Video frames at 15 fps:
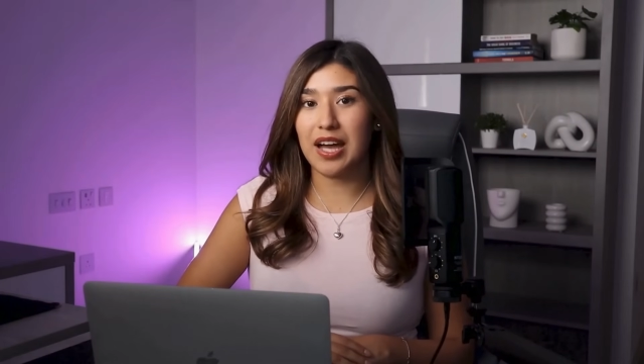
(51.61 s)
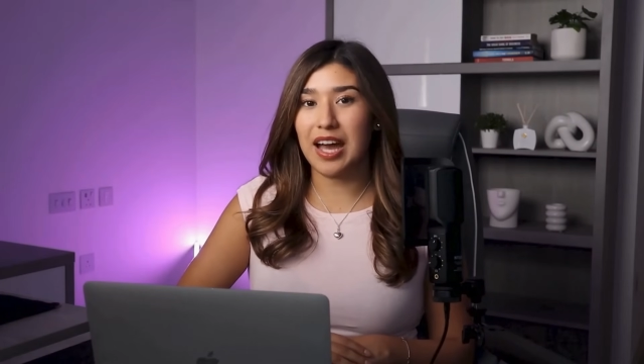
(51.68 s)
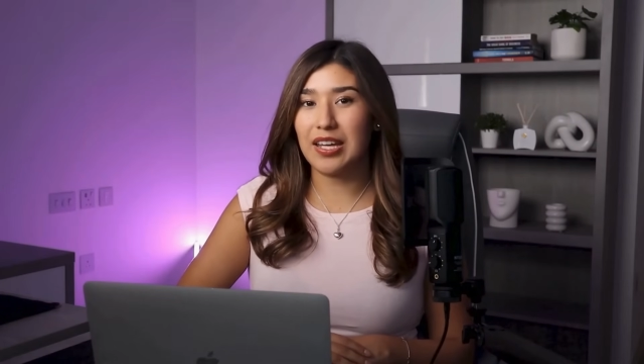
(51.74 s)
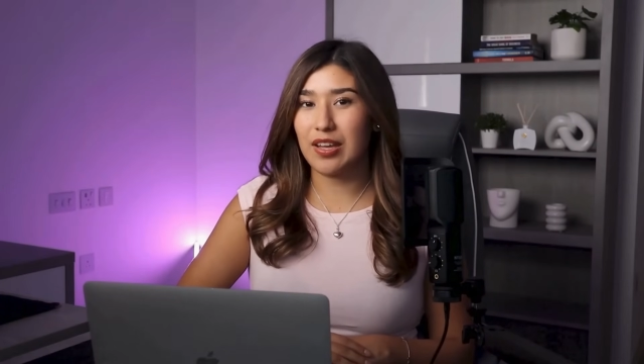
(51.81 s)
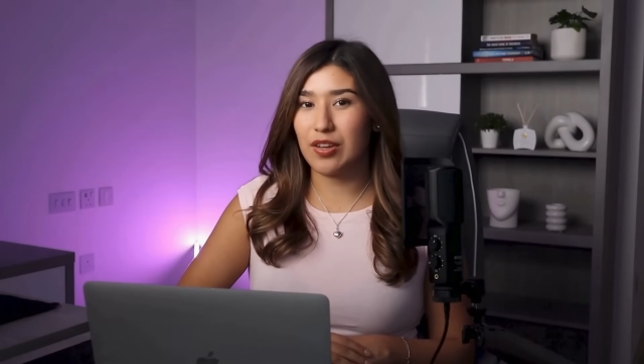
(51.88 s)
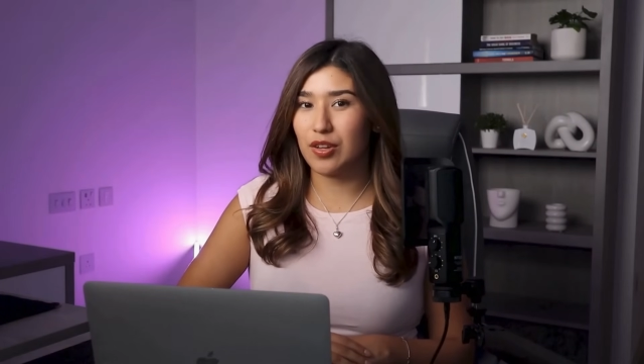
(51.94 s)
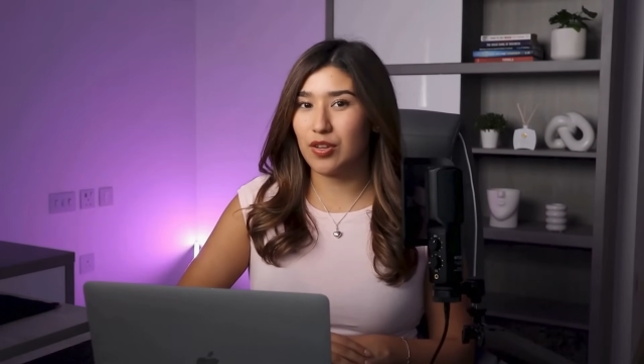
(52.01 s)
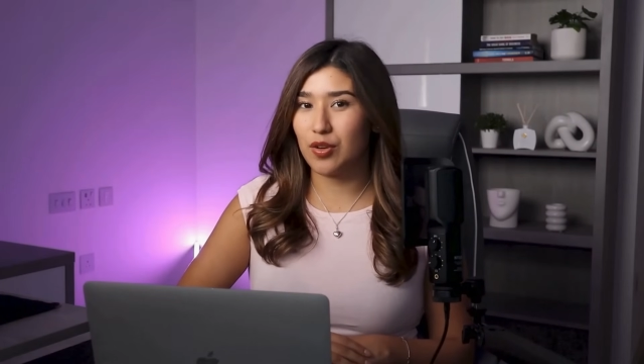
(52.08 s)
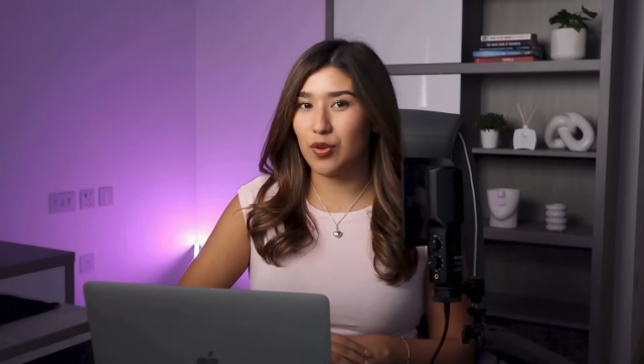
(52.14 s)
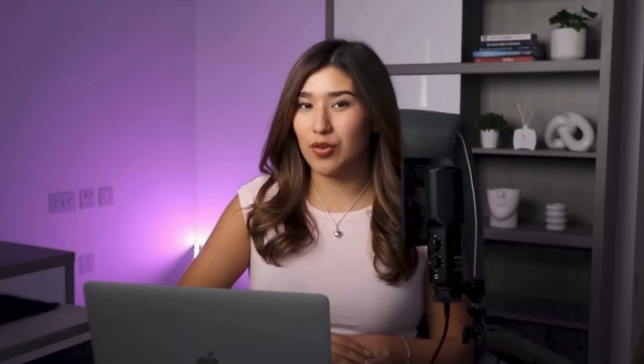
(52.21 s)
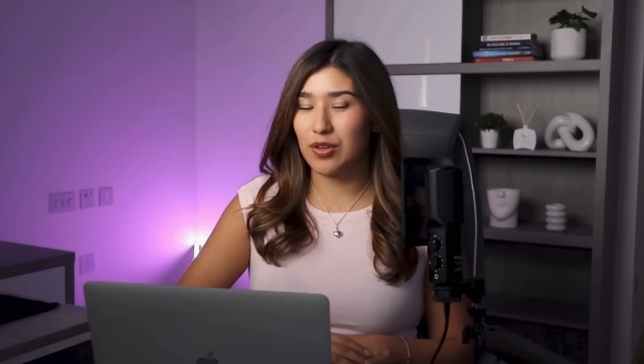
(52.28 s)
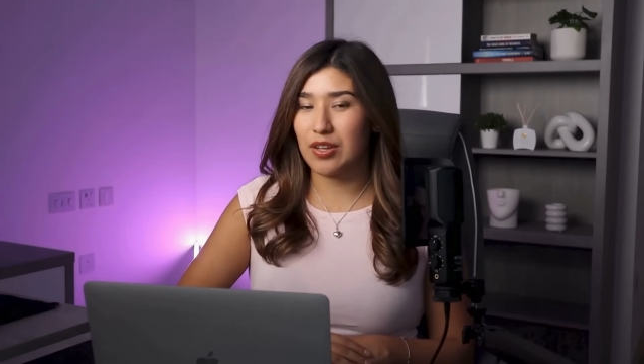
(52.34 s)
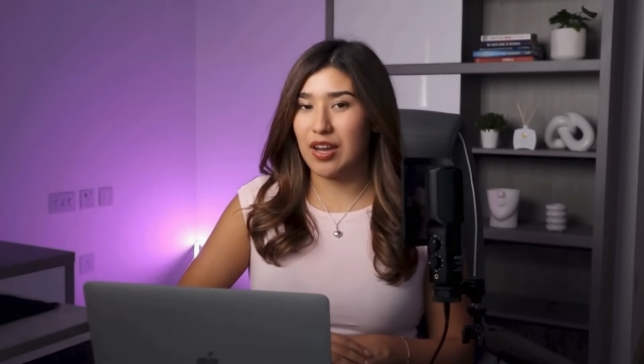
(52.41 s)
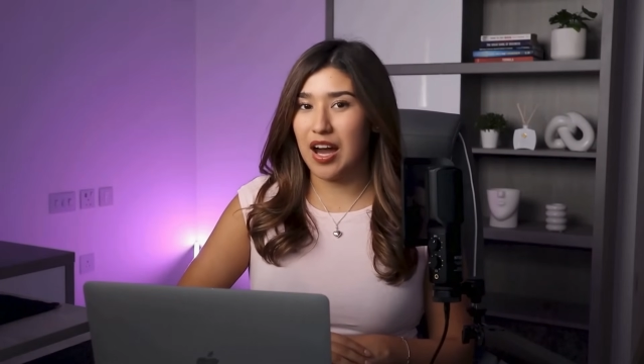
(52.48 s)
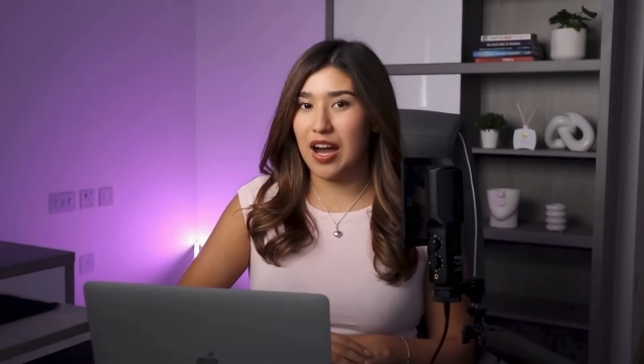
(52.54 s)
And the
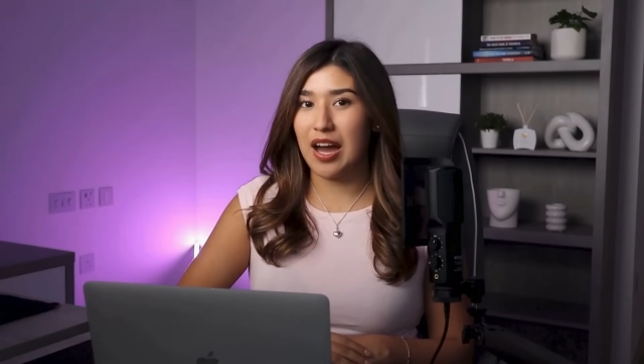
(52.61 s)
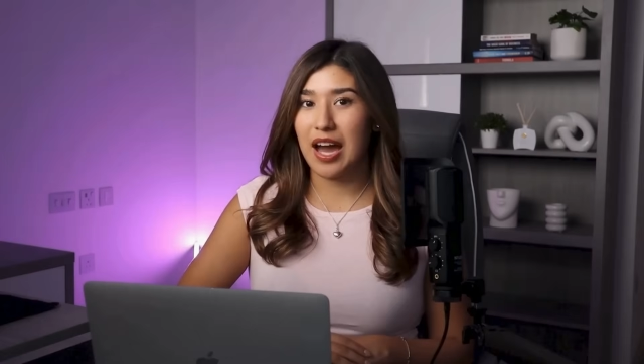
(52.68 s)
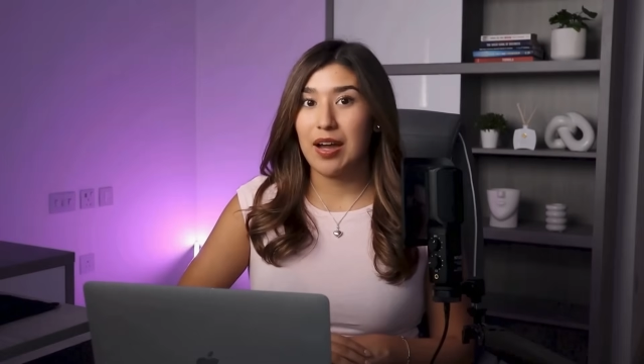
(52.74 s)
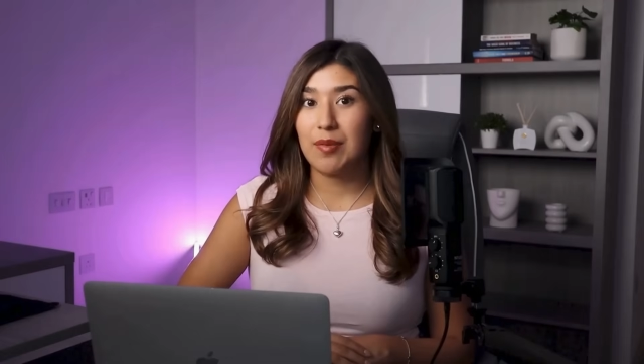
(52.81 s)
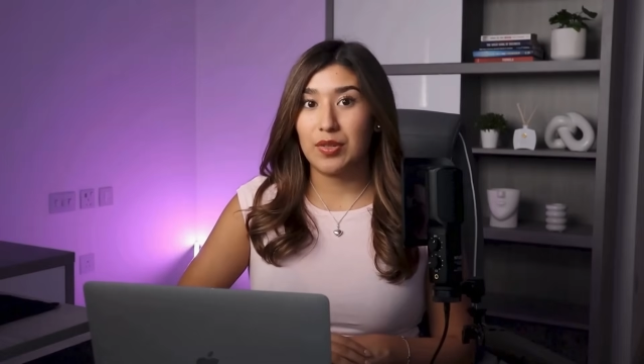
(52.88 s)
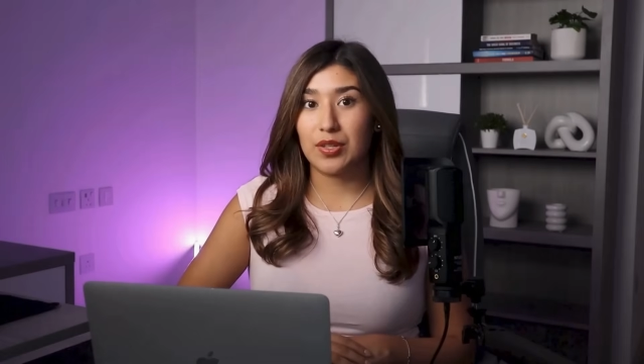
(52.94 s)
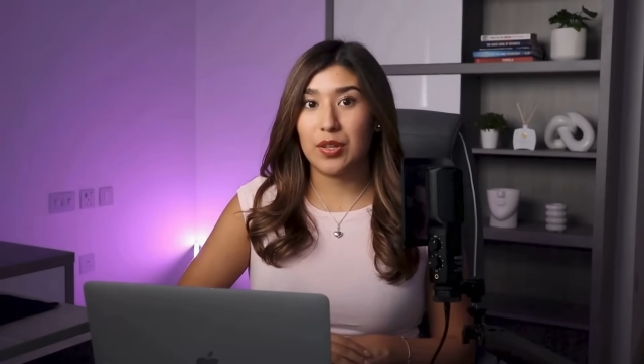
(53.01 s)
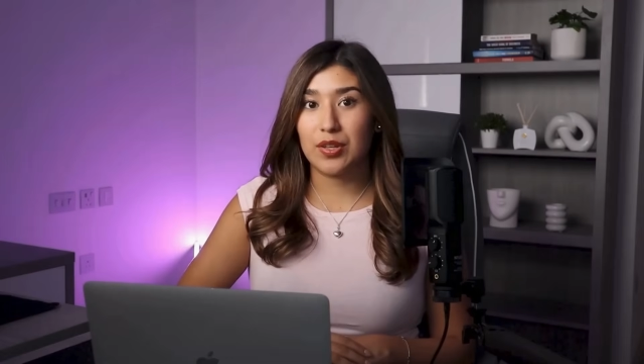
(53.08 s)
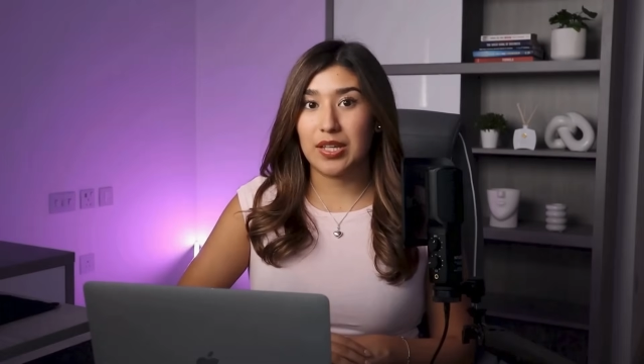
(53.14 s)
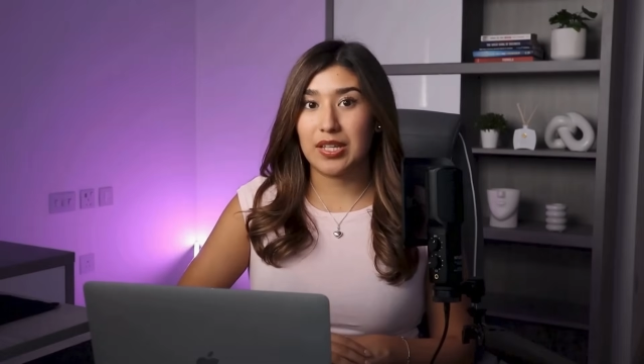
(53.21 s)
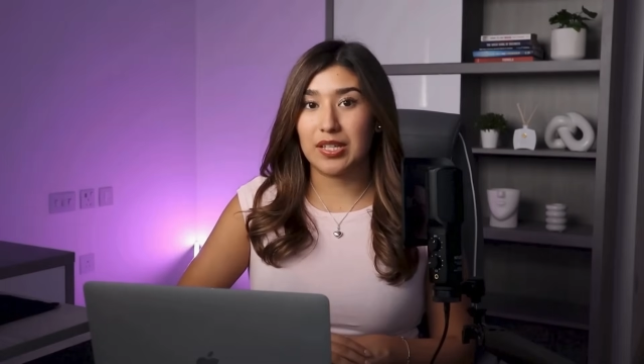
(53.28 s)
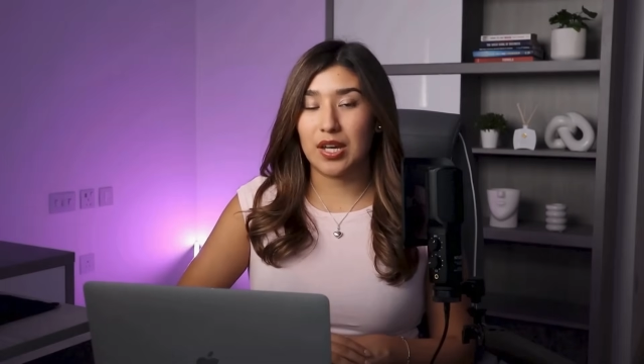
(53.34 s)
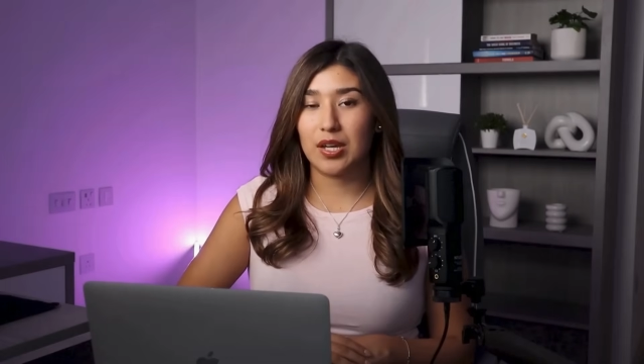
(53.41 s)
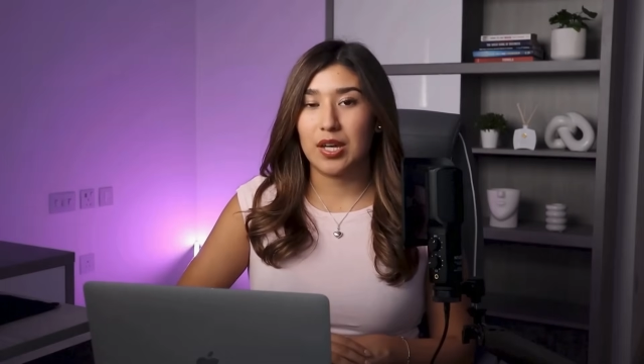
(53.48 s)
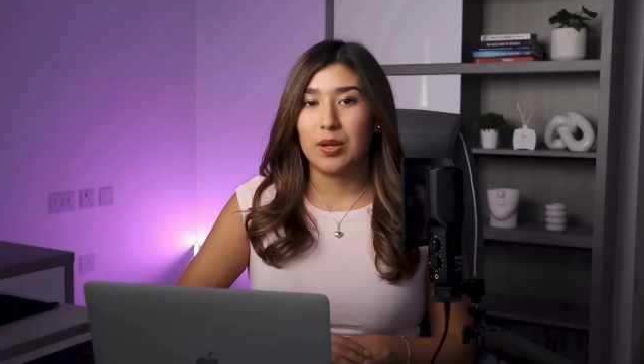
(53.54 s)
results are absolutely
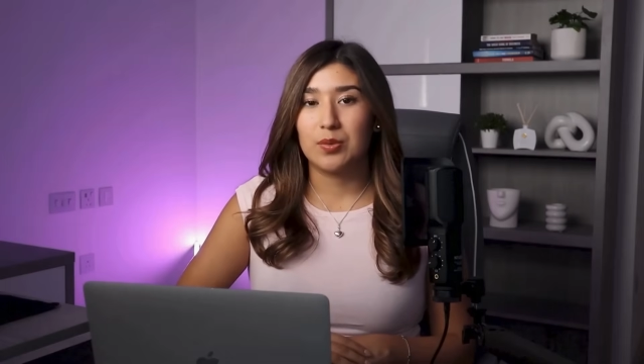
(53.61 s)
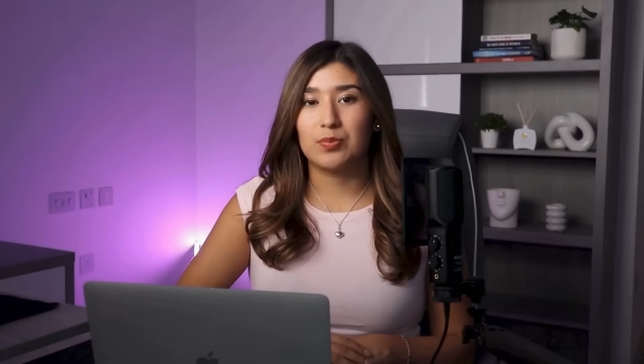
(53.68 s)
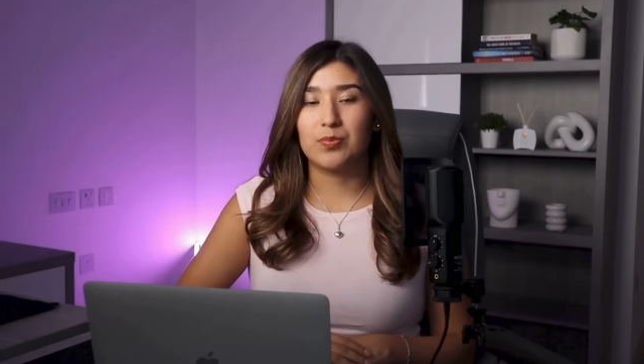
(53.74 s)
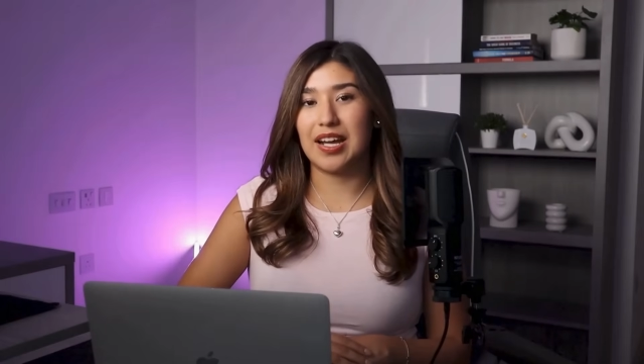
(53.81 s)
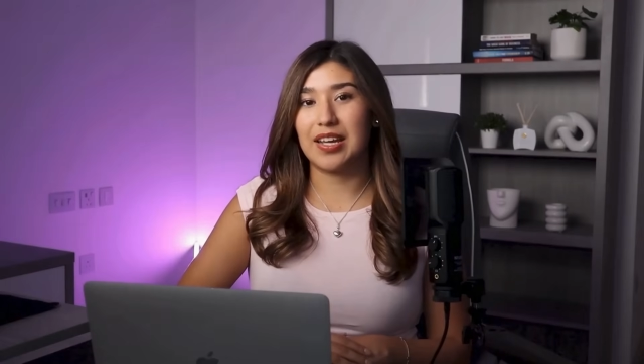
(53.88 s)
stunning.